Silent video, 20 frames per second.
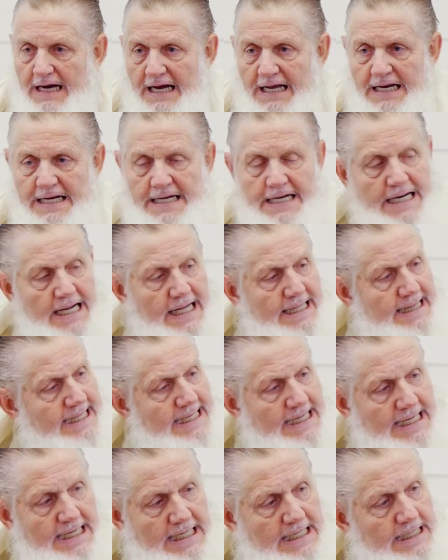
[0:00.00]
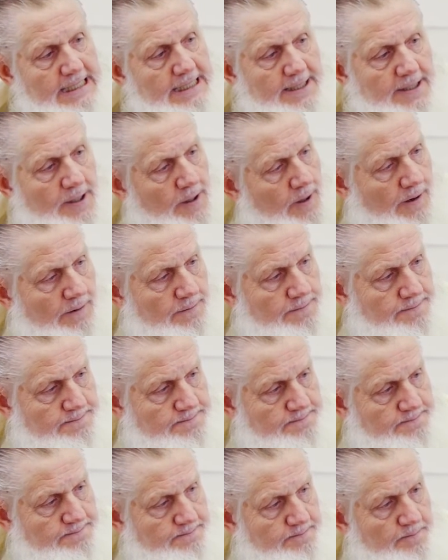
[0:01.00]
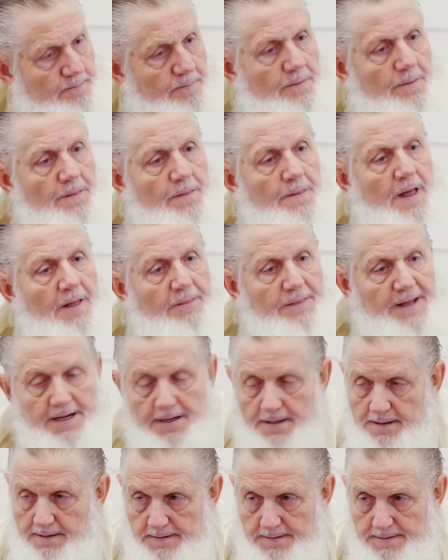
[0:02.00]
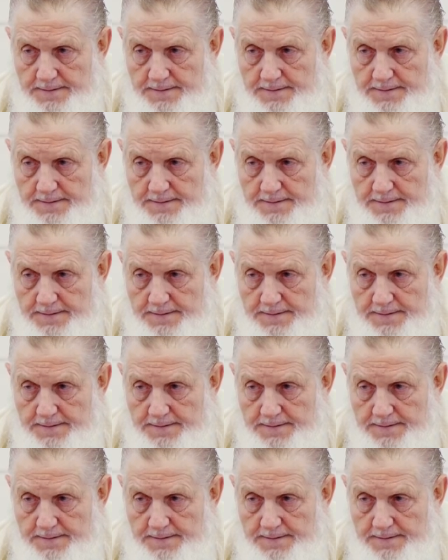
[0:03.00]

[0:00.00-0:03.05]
And nothing in it at all. Nothing.